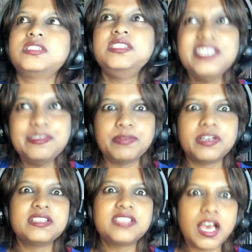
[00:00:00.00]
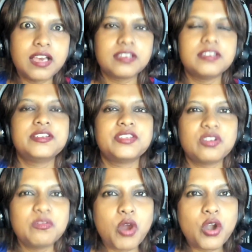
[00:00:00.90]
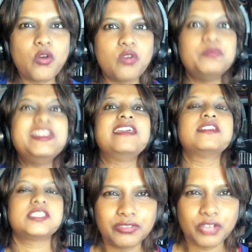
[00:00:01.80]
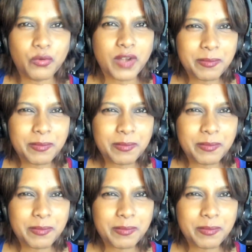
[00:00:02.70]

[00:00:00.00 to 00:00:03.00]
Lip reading: deeper, darker, you know, more ominous. You know what I